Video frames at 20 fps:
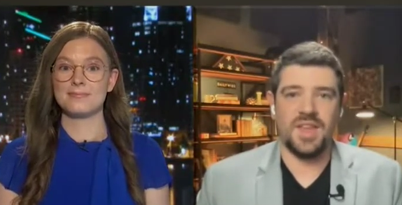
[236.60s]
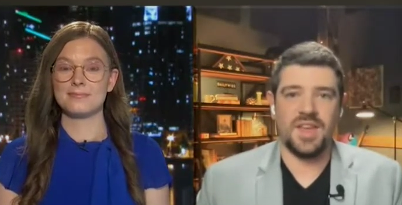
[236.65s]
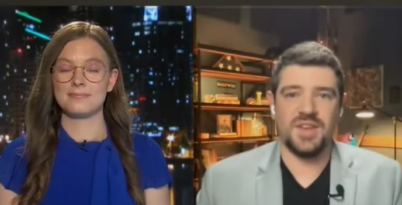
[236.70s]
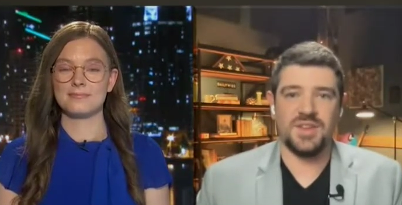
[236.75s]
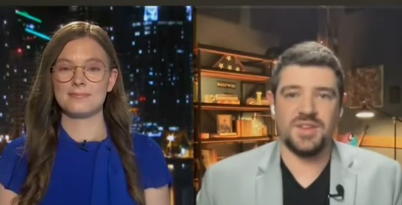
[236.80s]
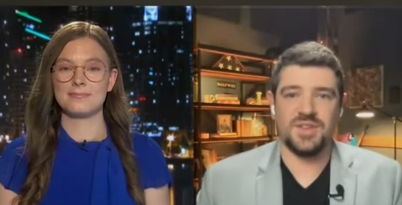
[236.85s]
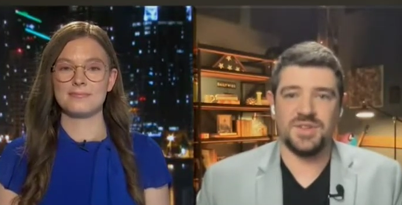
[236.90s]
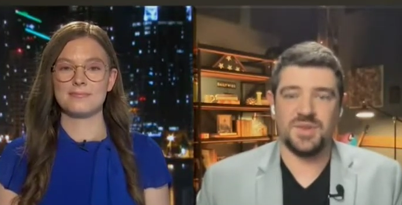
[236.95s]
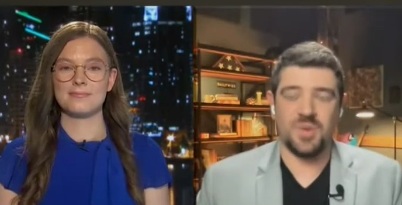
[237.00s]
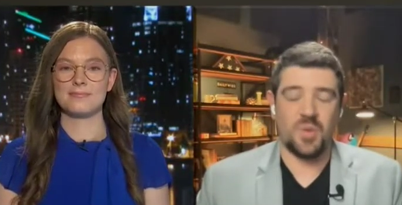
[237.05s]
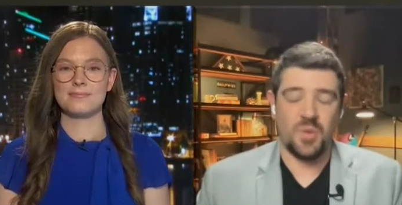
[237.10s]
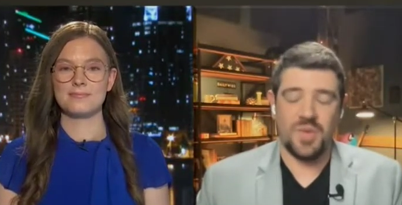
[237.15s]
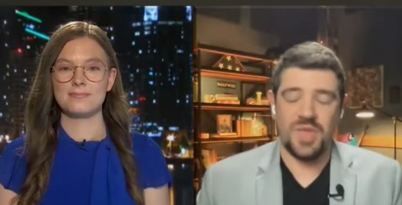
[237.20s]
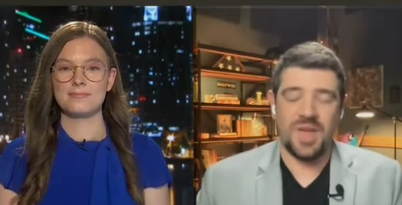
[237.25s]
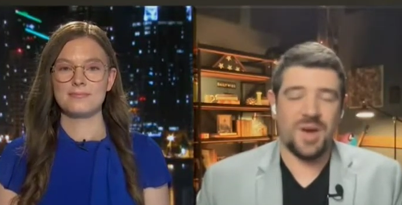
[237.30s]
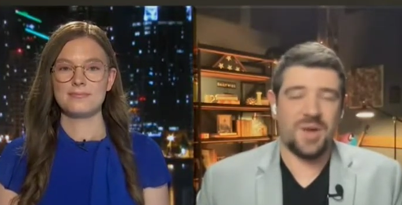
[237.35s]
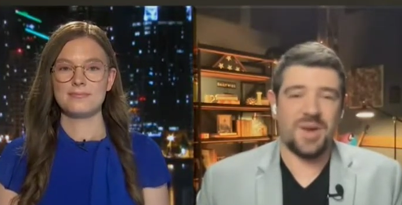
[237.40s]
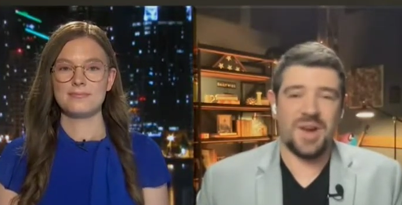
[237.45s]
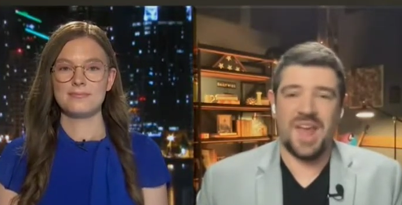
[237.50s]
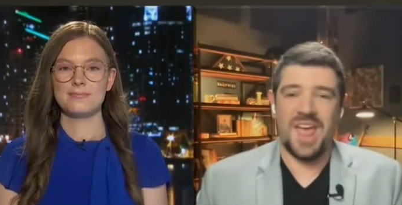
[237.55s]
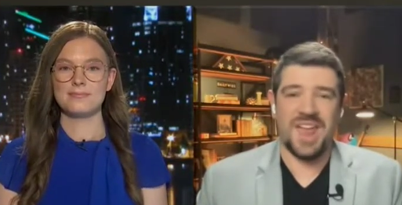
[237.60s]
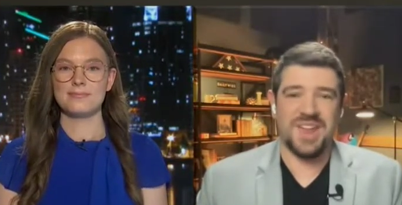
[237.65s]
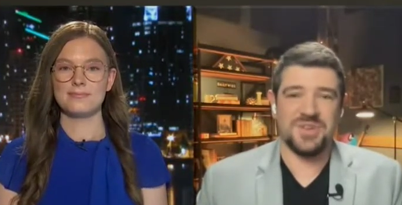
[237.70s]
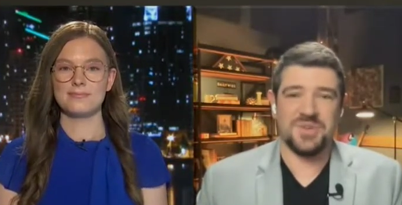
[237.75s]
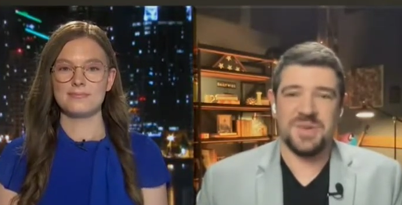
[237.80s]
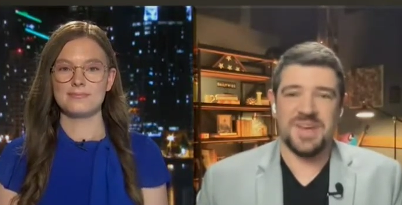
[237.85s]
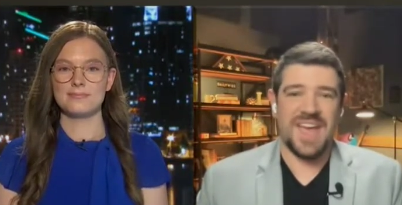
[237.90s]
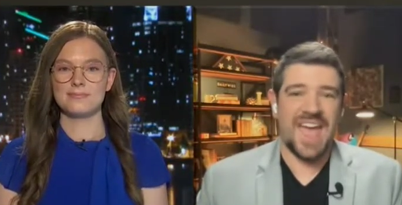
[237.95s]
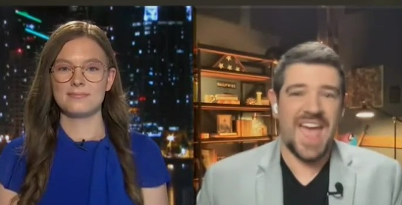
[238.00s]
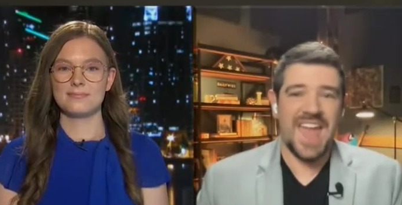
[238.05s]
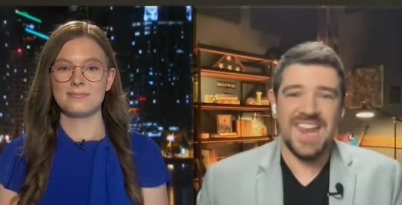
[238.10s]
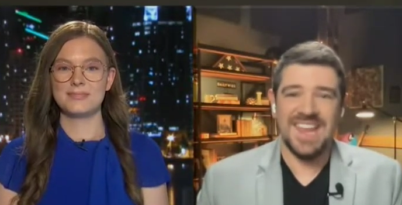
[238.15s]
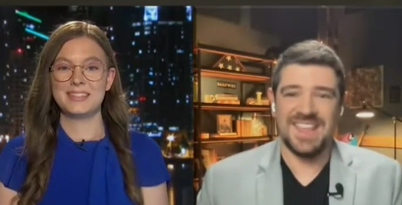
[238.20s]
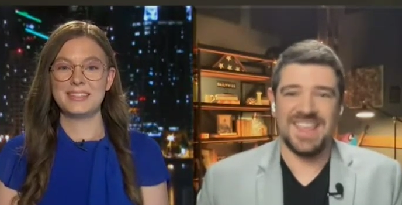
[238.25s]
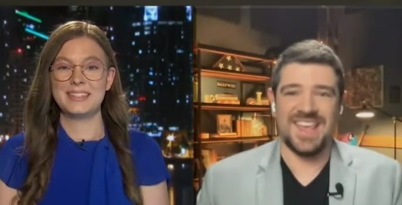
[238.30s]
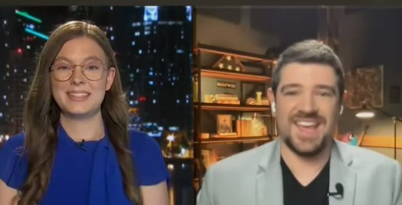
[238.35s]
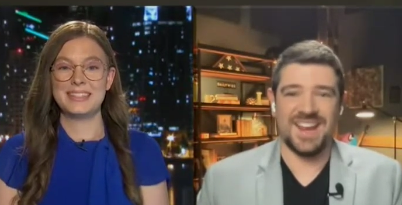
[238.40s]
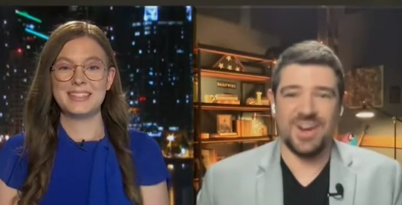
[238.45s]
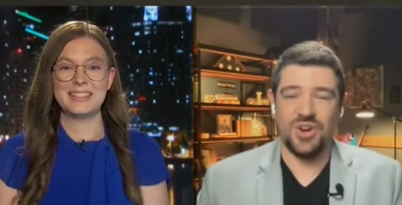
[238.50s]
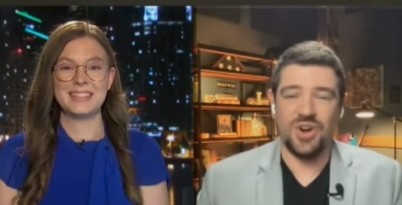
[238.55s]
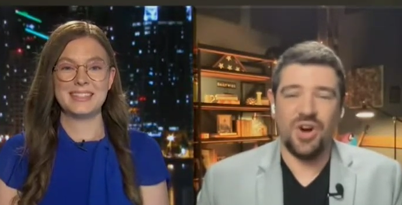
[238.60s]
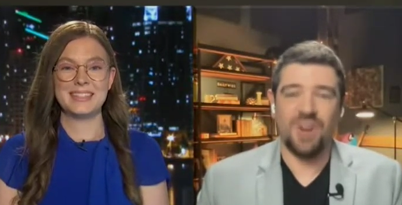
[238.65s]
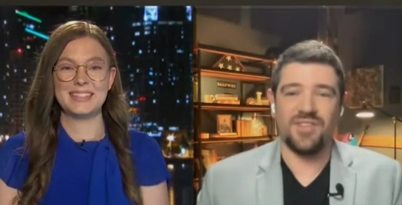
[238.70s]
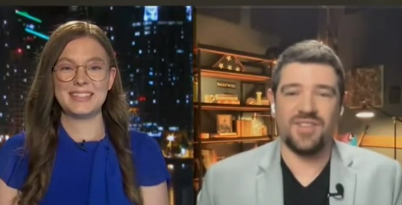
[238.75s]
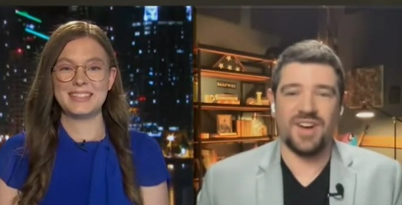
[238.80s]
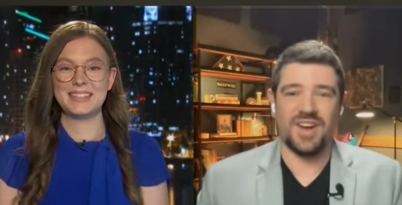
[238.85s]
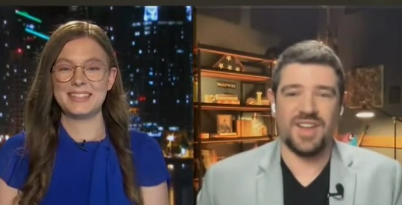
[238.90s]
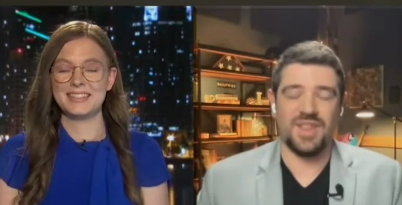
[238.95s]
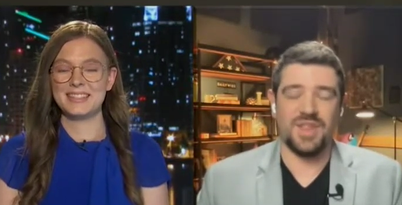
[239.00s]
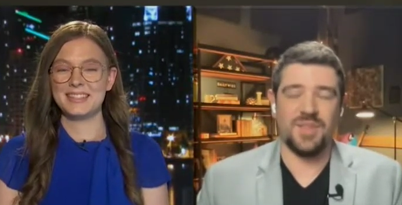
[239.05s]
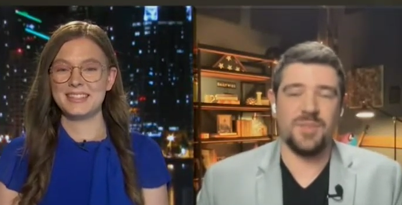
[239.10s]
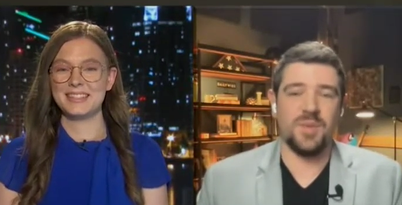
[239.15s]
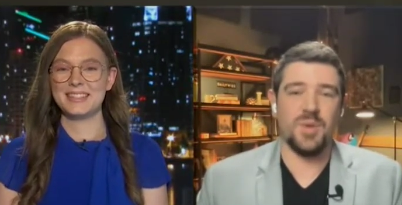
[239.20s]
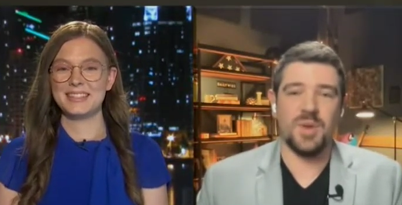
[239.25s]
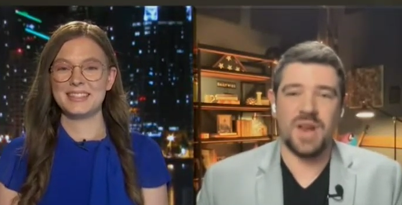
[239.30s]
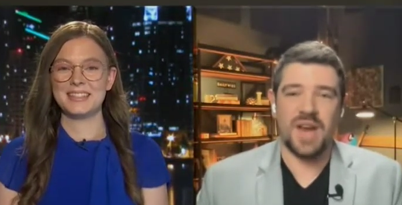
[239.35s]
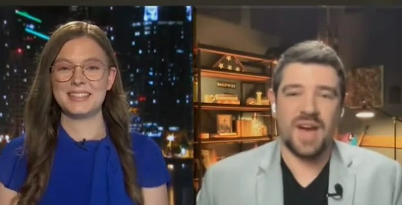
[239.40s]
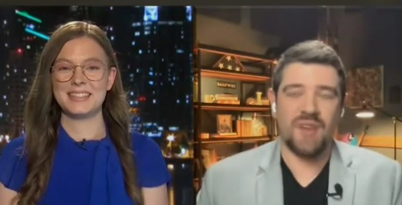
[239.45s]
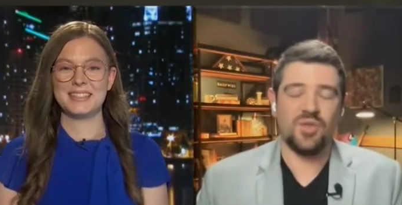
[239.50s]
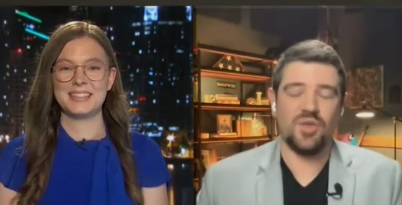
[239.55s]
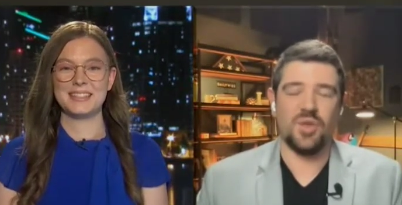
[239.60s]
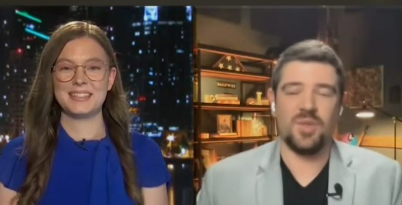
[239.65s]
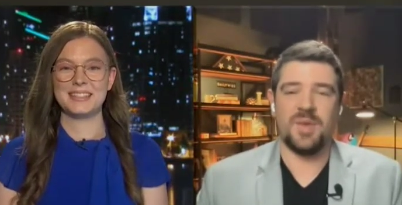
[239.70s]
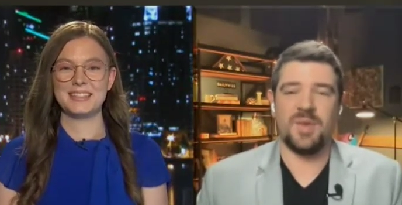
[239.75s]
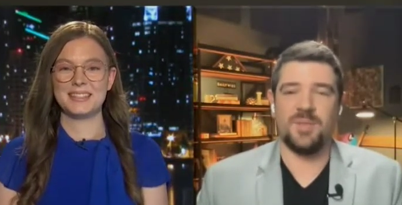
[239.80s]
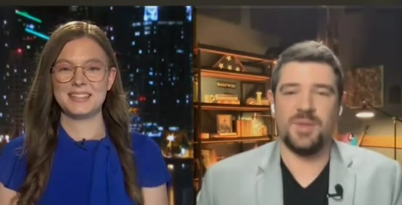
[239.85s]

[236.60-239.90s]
Speaker 1: They could just, without doing anything, not fire them. You would have all the